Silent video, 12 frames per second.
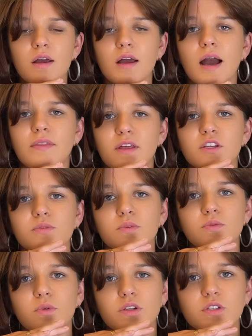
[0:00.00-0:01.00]
and then you would
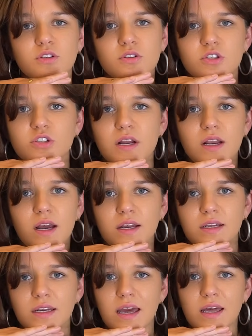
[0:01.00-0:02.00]
want to do the straight line
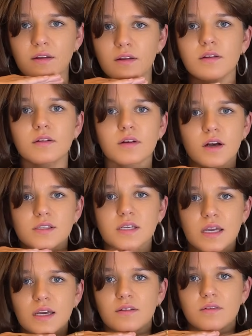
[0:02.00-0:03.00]
again, cutting
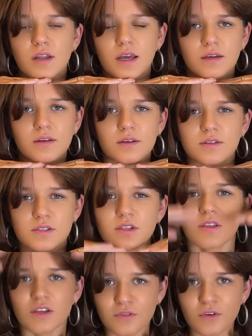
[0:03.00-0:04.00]
it like so
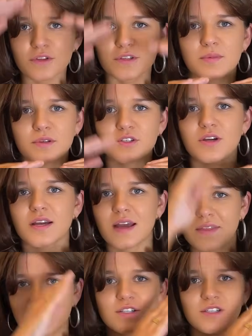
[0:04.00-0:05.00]
that you've got the symmetry, and
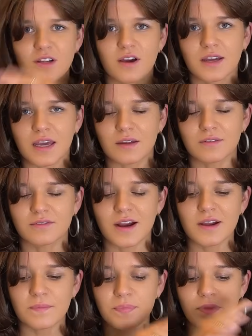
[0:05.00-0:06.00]
then just start again,
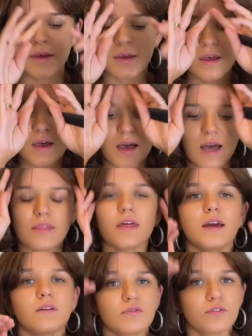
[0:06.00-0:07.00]
right? And
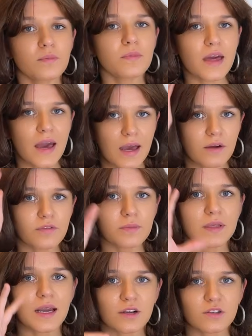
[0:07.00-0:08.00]
then from there, from the
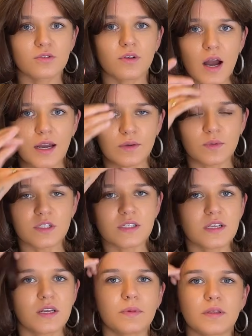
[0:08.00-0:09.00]
actual guide, which is
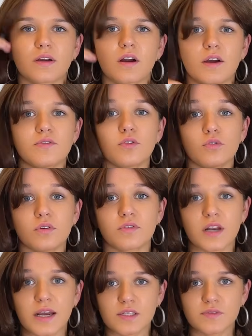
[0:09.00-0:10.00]
going to be the guide for all of the
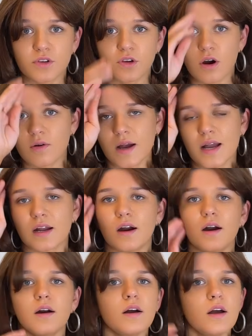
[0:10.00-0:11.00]
layers for your whole
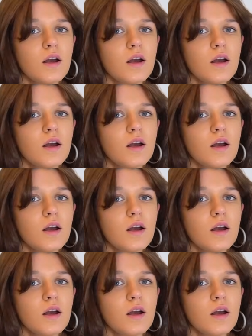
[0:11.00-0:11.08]
haircut,